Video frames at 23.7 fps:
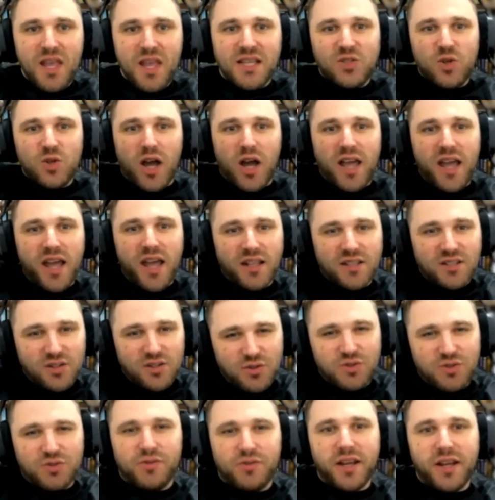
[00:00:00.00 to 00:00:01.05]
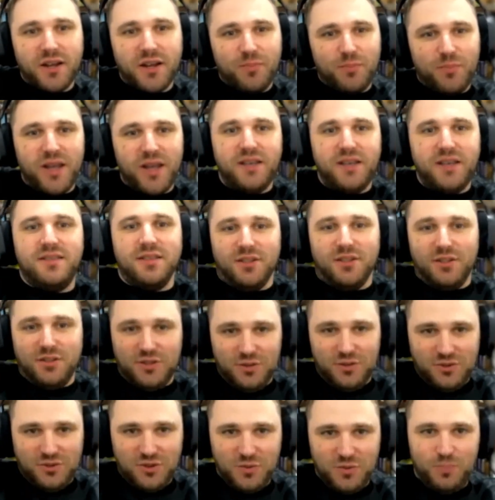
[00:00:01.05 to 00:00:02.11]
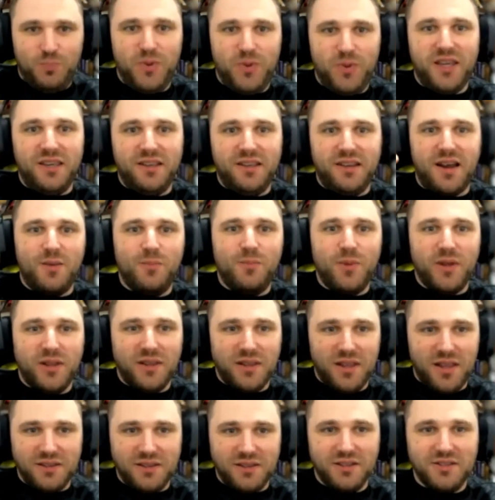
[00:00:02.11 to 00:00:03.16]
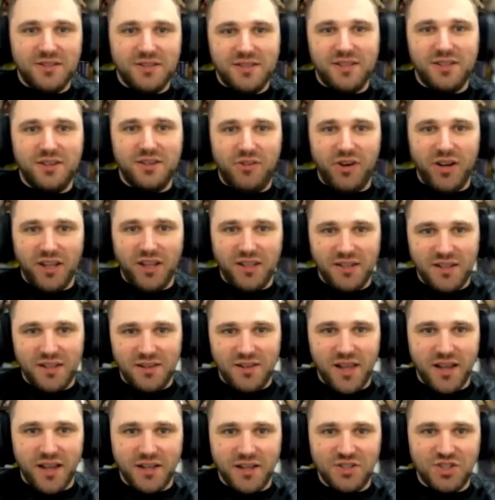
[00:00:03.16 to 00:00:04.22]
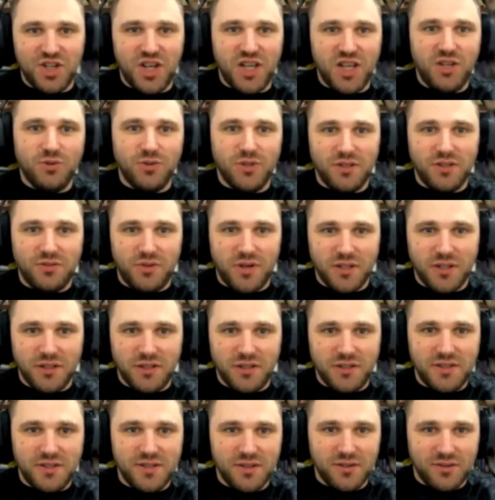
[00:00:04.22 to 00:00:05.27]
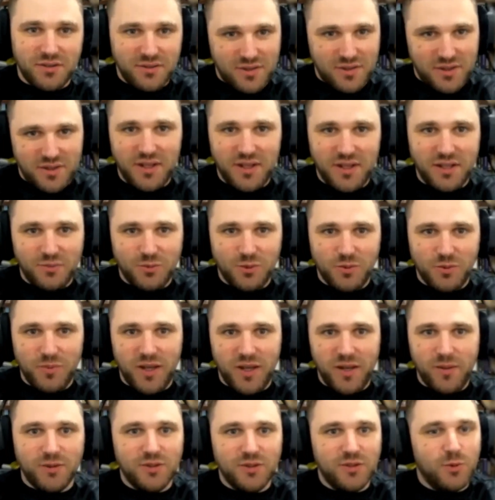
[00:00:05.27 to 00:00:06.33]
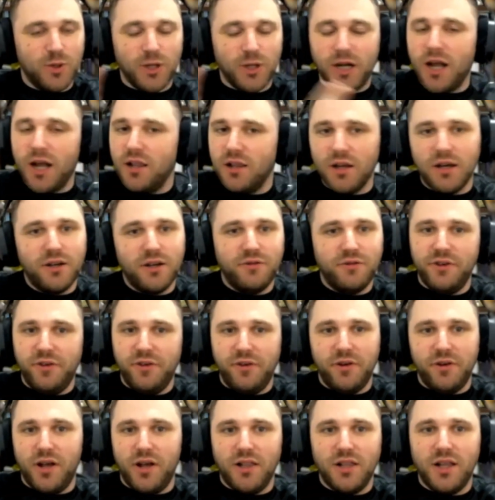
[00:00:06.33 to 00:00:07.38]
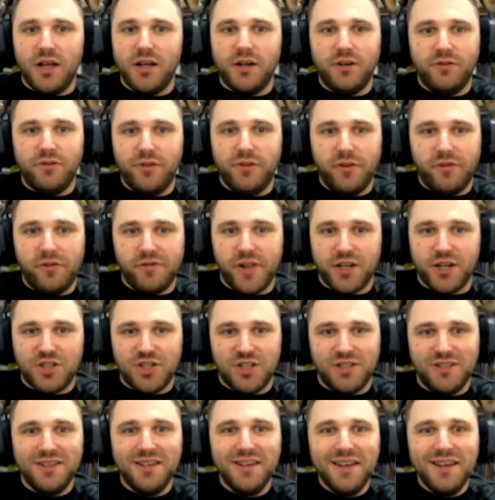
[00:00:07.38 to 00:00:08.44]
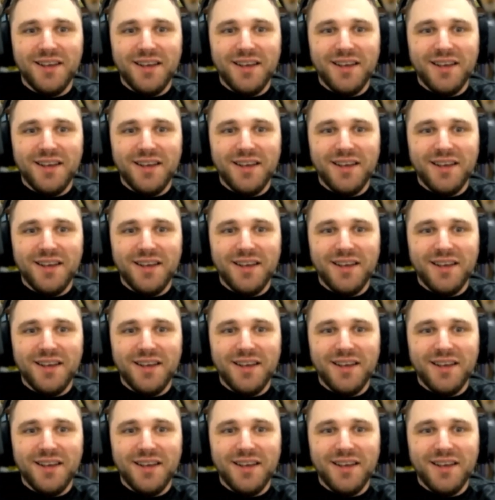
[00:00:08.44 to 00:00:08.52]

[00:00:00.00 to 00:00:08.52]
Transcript: So I had to trick Bazel to pick it up and considering it like a JUnit runner, so that it would be able to work. Yeah. A lot of reflection.